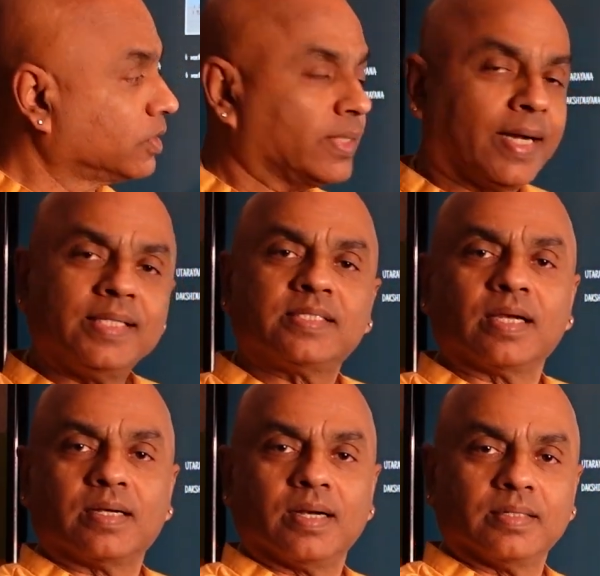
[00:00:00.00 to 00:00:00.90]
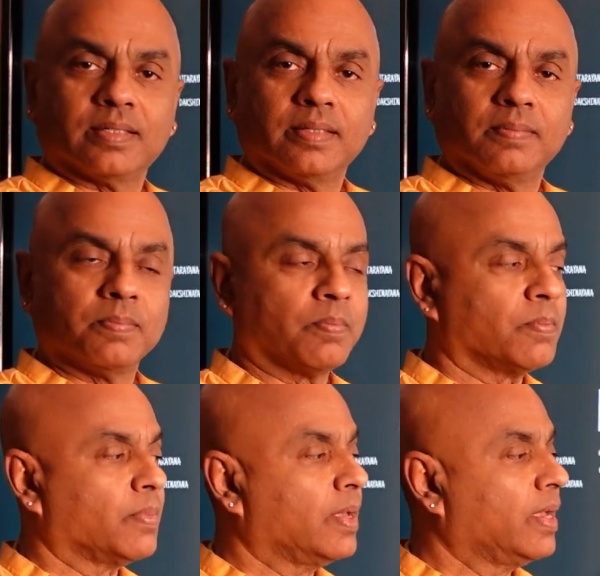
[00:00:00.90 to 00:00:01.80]
So that is Sankranti.
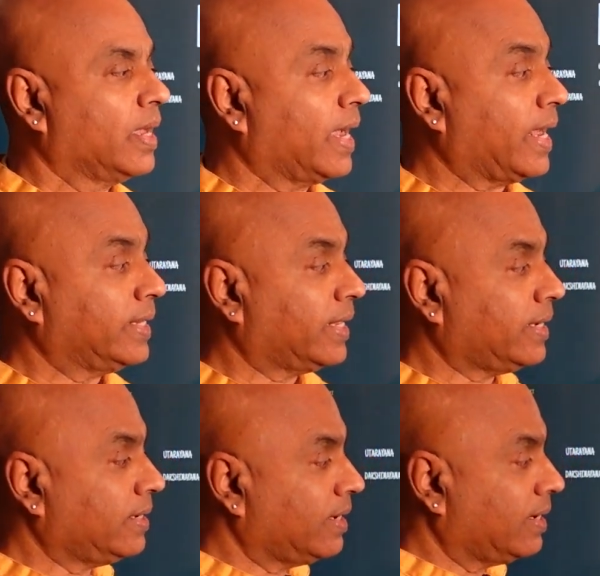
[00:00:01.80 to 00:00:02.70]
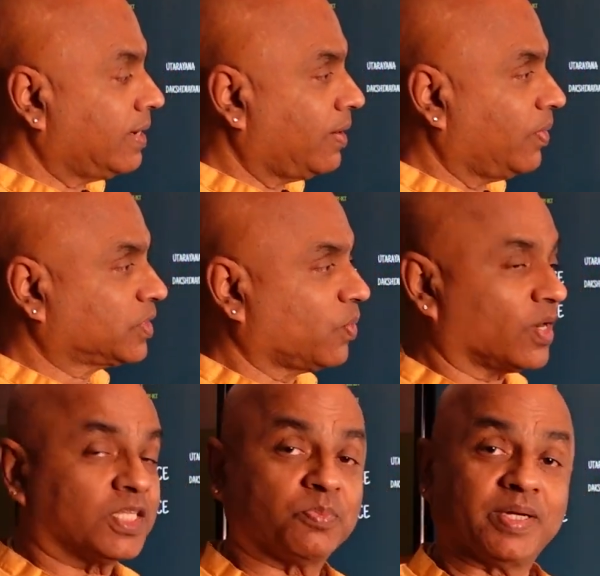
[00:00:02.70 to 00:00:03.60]
And then, so
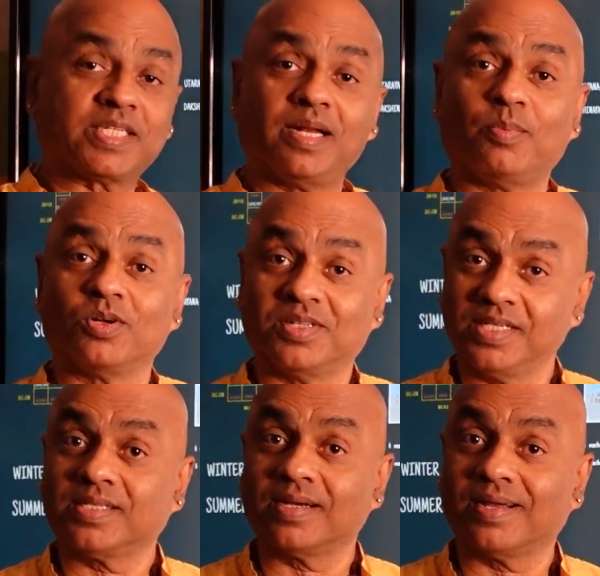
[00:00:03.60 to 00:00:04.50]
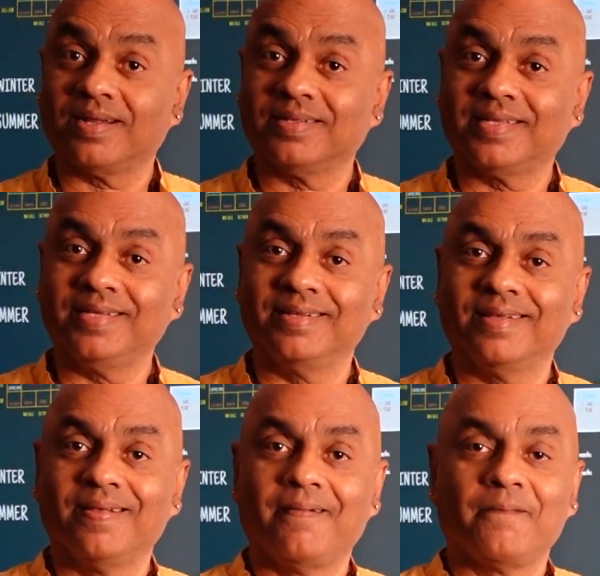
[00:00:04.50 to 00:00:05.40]
what is special about this Sankranti?
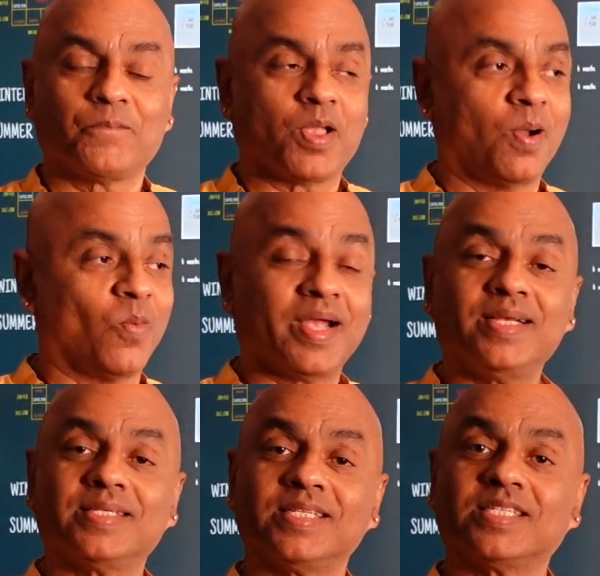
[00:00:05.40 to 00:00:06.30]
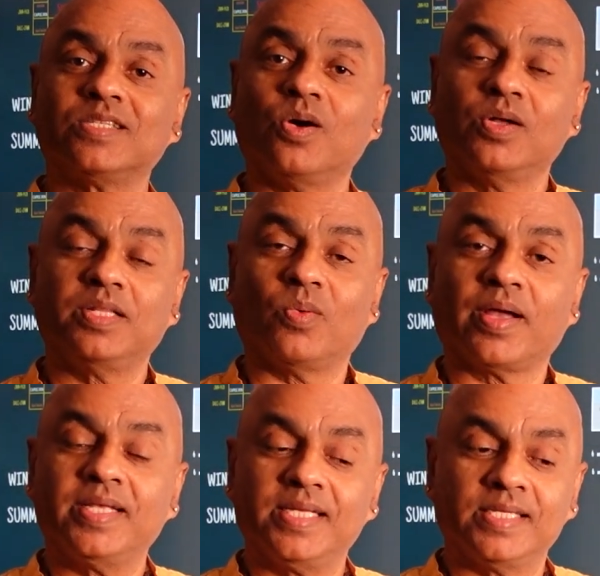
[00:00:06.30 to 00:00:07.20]
Uh, why is it,
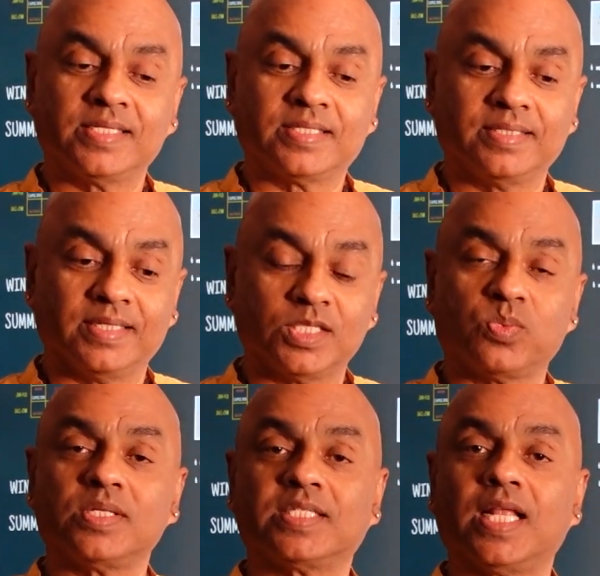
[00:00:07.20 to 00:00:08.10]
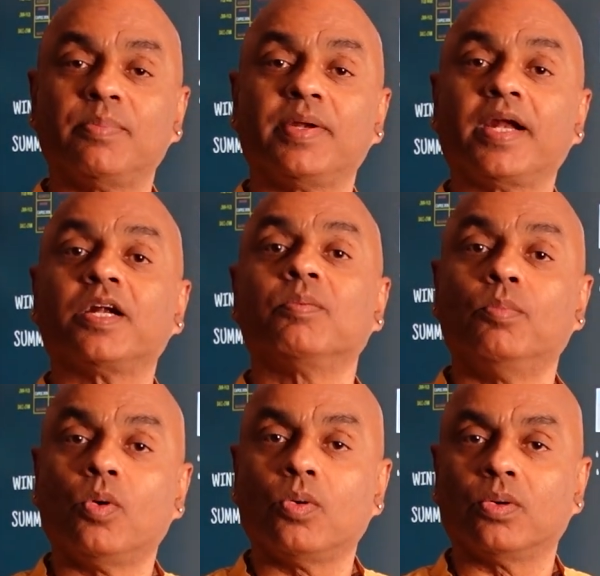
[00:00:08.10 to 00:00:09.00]
why is this one celebrated
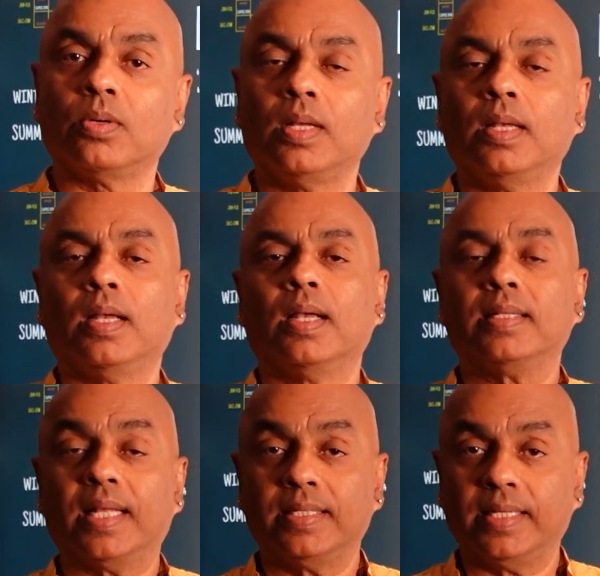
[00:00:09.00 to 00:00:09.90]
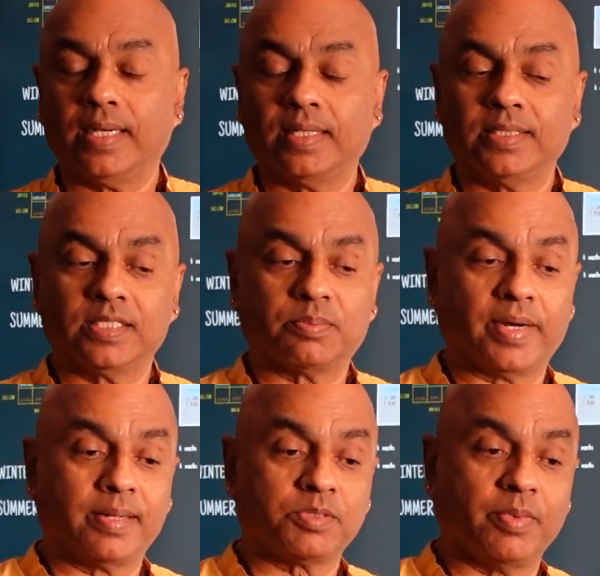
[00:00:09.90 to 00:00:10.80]
more than the others?
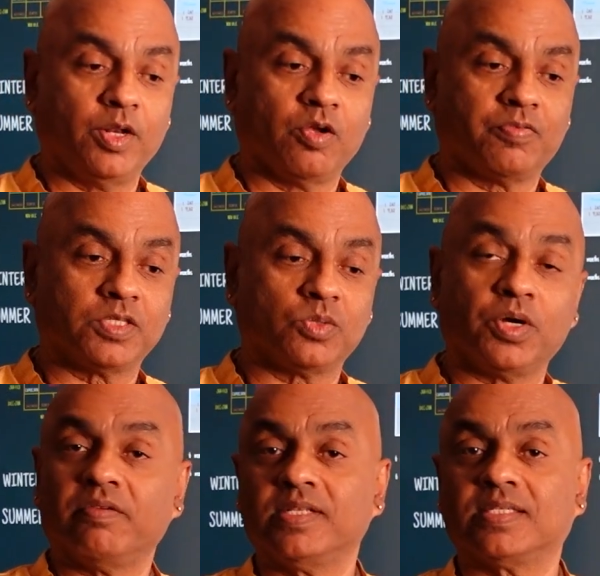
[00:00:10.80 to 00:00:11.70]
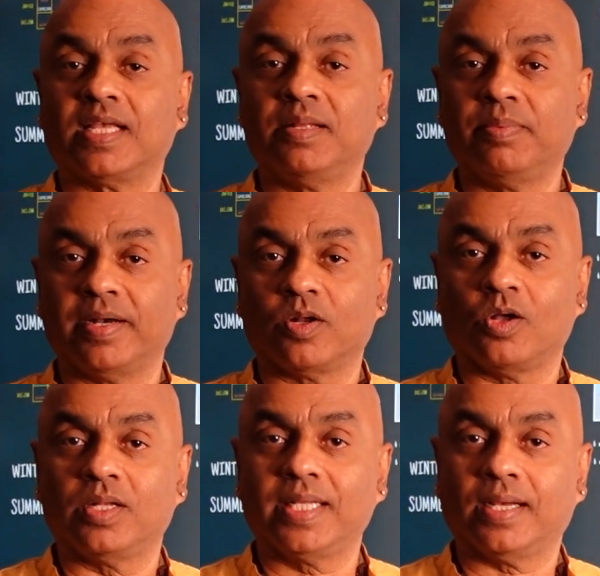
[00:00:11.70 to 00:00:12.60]
Perhaps many of us don't even celebrate
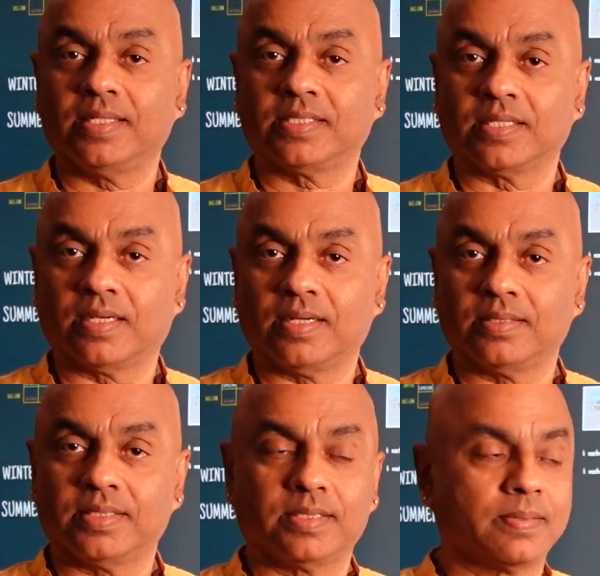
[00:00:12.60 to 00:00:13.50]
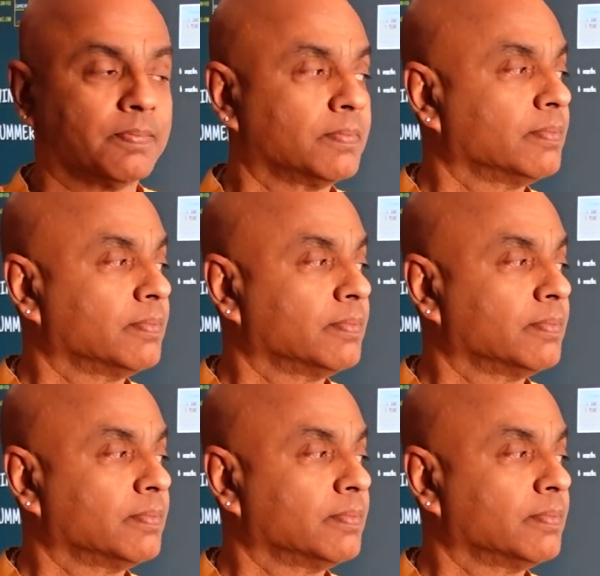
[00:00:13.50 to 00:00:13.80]
all the other Sankrantis.